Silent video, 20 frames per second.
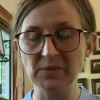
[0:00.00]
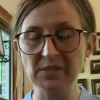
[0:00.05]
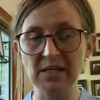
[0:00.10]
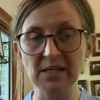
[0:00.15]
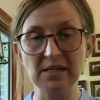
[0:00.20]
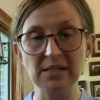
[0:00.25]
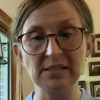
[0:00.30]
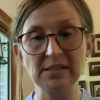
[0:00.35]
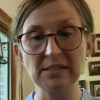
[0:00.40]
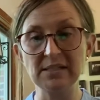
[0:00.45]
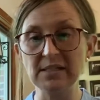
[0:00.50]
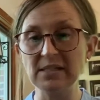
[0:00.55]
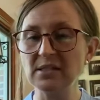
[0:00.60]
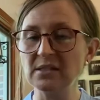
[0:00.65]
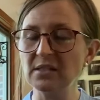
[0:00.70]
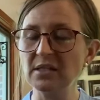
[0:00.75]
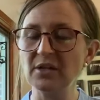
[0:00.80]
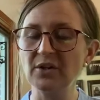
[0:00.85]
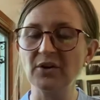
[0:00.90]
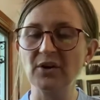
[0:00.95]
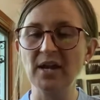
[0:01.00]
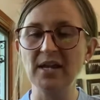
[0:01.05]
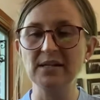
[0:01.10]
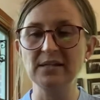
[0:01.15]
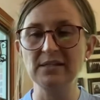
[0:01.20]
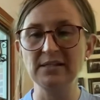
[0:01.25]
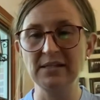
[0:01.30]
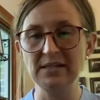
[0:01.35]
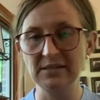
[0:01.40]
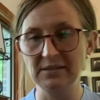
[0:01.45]
getting dizzier
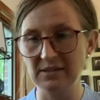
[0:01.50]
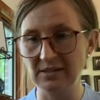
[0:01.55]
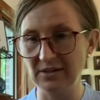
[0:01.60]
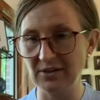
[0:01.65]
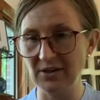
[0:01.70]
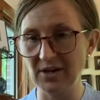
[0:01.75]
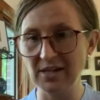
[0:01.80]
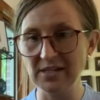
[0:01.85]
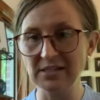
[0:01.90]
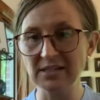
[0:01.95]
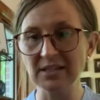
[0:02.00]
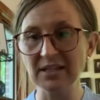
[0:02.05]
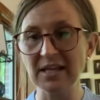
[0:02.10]
and dizzier until